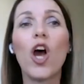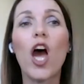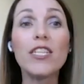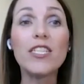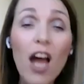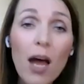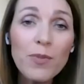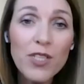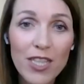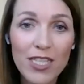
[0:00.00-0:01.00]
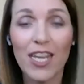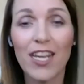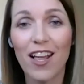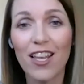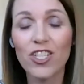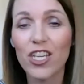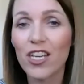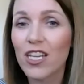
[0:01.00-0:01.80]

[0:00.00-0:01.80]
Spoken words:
adopt the technology.